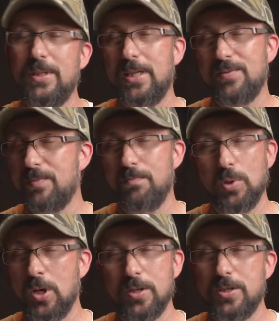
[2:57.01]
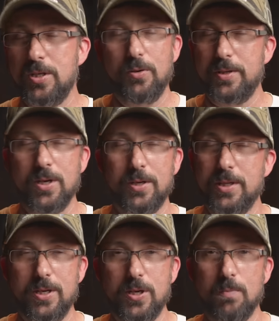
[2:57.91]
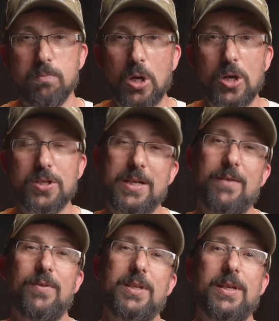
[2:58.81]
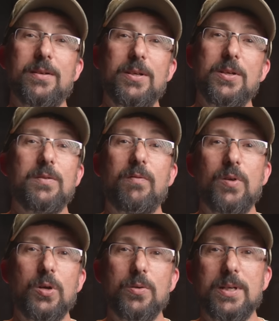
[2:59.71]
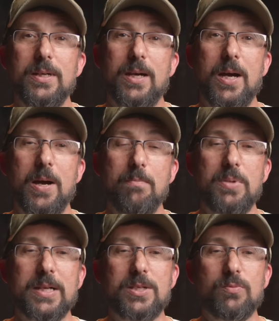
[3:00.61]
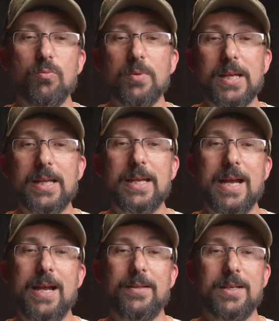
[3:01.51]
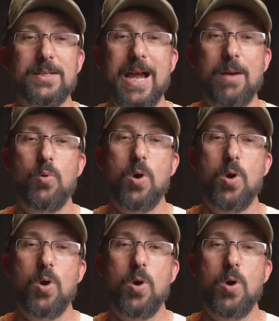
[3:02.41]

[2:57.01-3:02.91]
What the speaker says: Gives birds, the young of the year birds and everything, food, but it's really gotten the top